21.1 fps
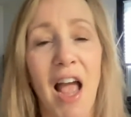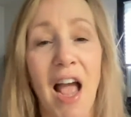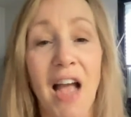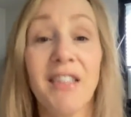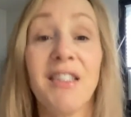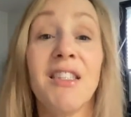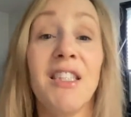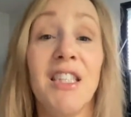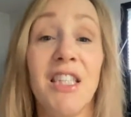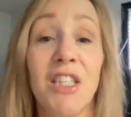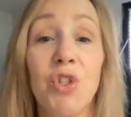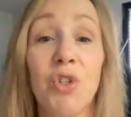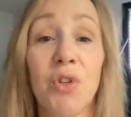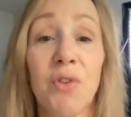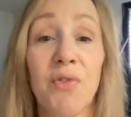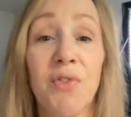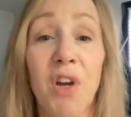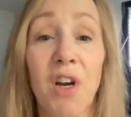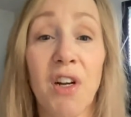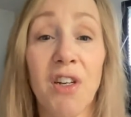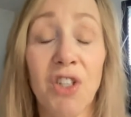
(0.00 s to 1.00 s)
as a teacher
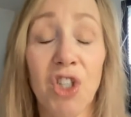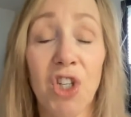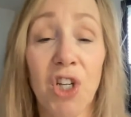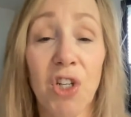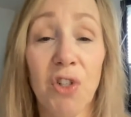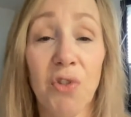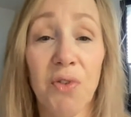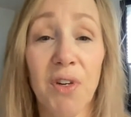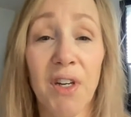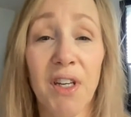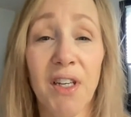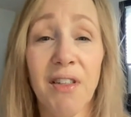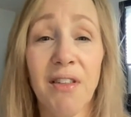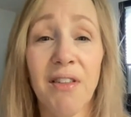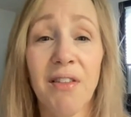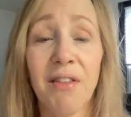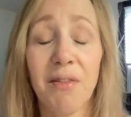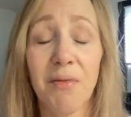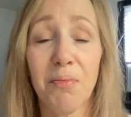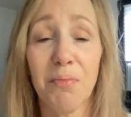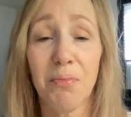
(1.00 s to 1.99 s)
of young children,
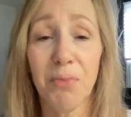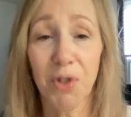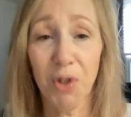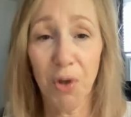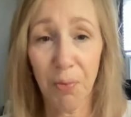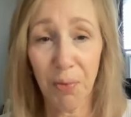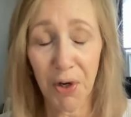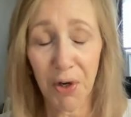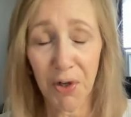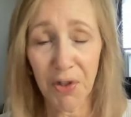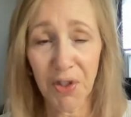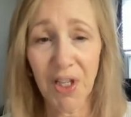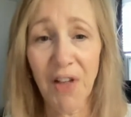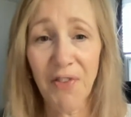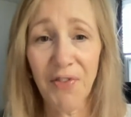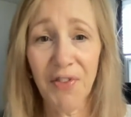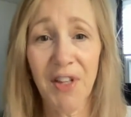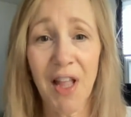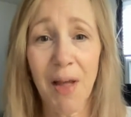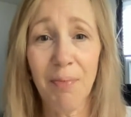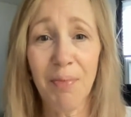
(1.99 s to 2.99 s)
so put
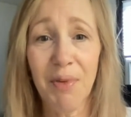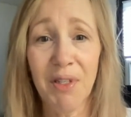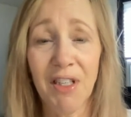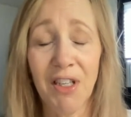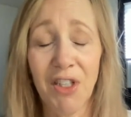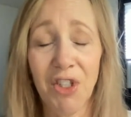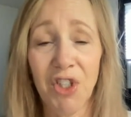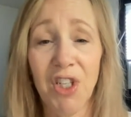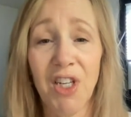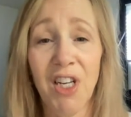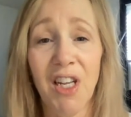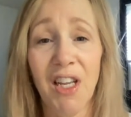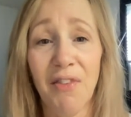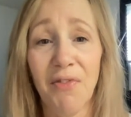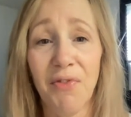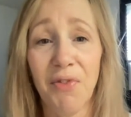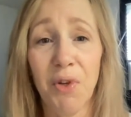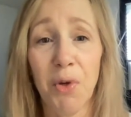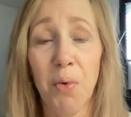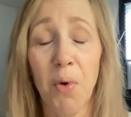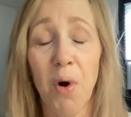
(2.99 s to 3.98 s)
yourself in that position
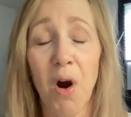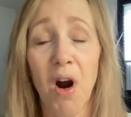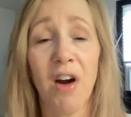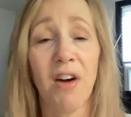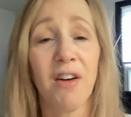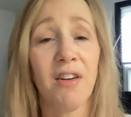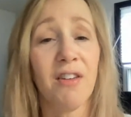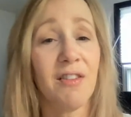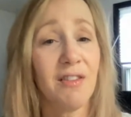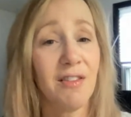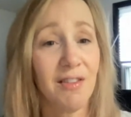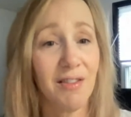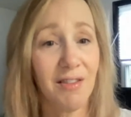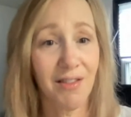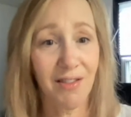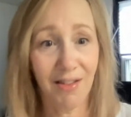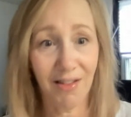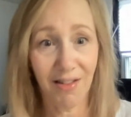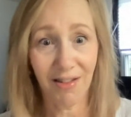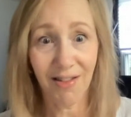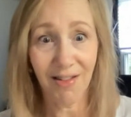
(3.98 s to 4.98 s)
if you are
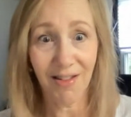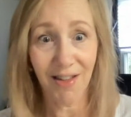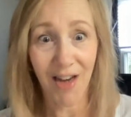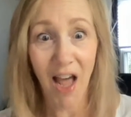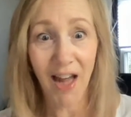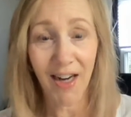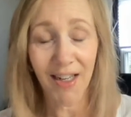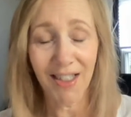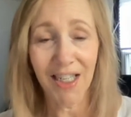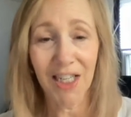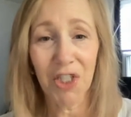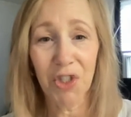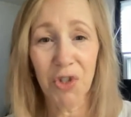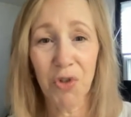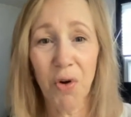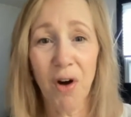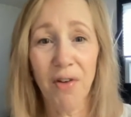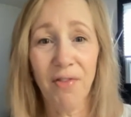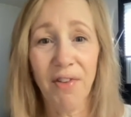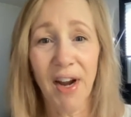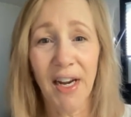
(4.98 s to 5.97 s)
not a
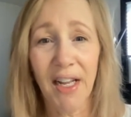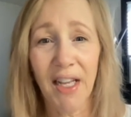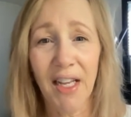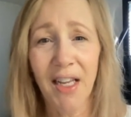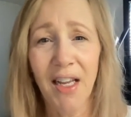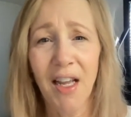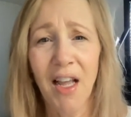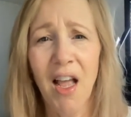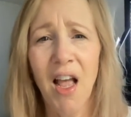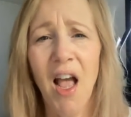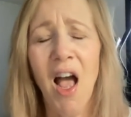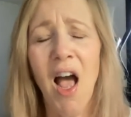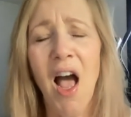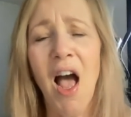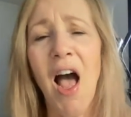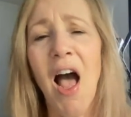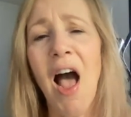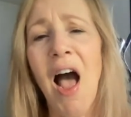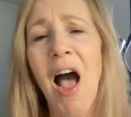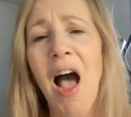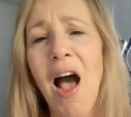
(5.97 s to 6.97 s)
teacher already,
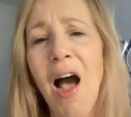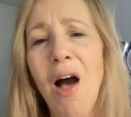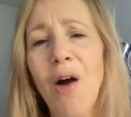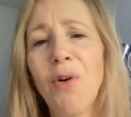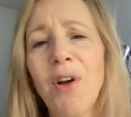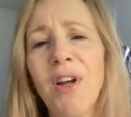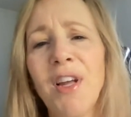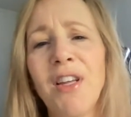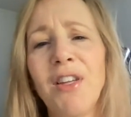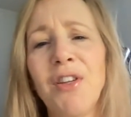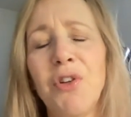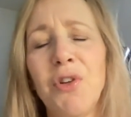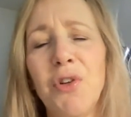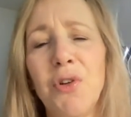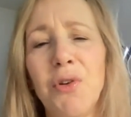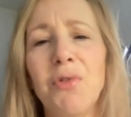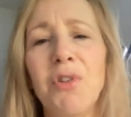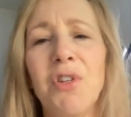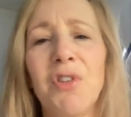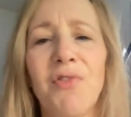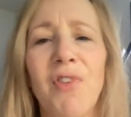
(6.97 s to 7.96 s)
how can you